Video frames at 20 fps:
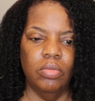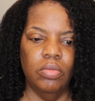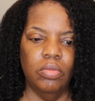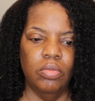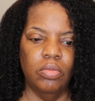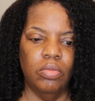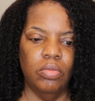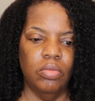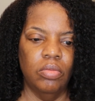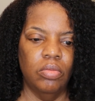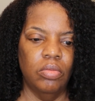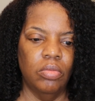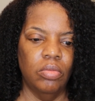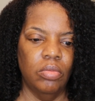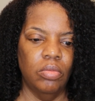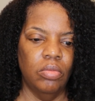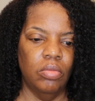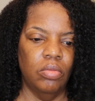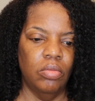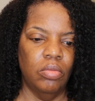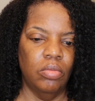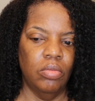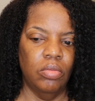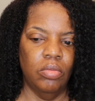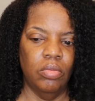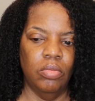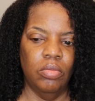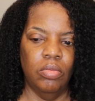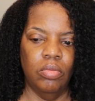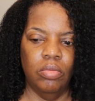
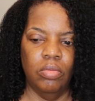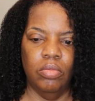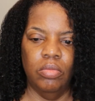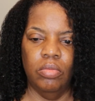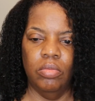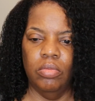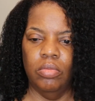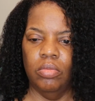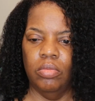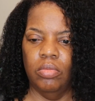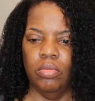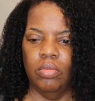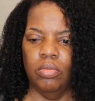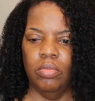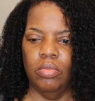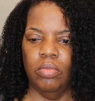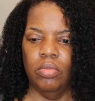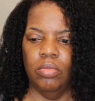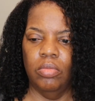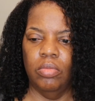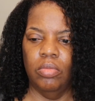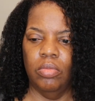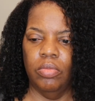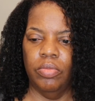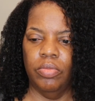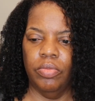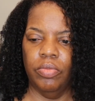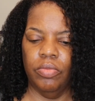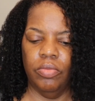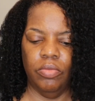
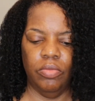Nobody speaks.